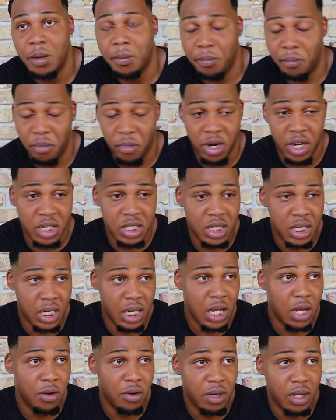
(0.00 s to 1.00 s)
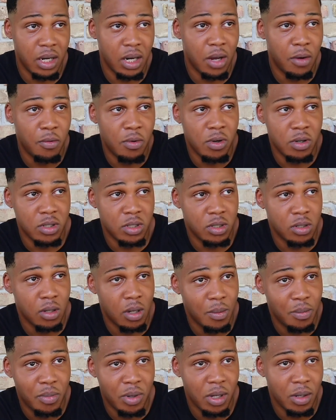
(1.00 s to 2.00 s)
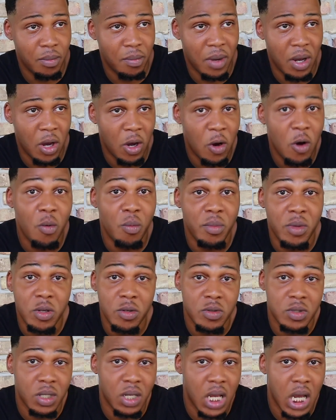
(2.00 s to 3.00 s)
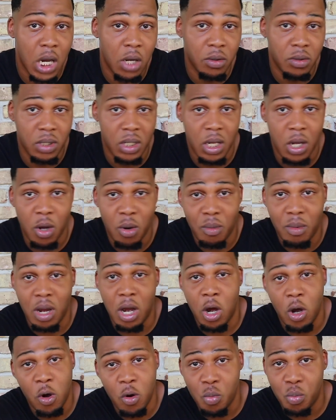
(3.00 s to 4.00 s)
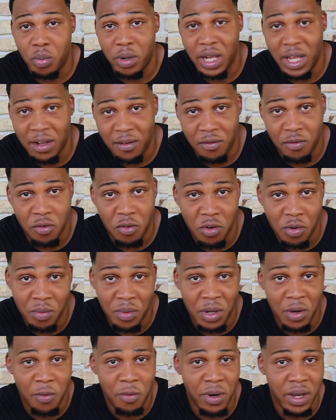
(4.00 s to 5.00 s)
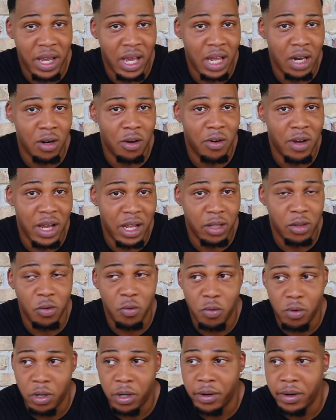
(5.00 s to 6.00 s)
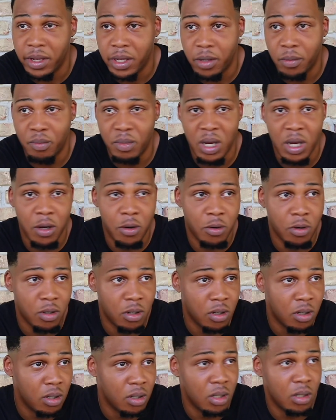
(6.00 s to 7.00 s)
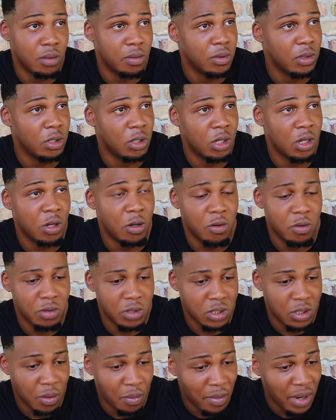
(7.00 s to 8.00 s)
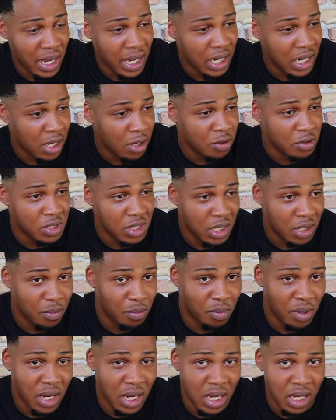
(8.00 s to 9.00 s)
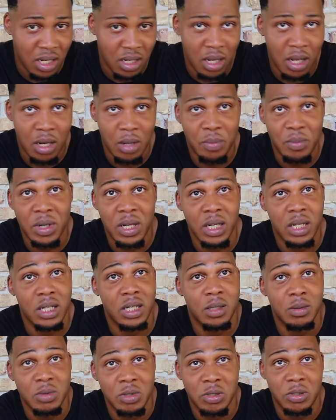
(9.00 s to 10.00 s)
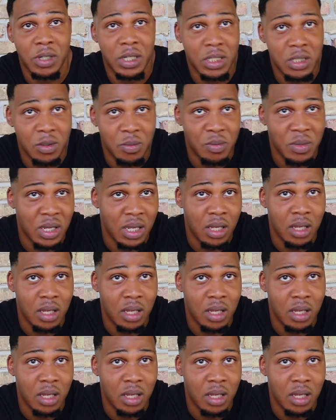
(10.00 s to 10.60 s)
branching out, and I want to start putting my own music out there on my own platform. That way I don't have to worry about somebody else getting paid. All the money comes straight to me.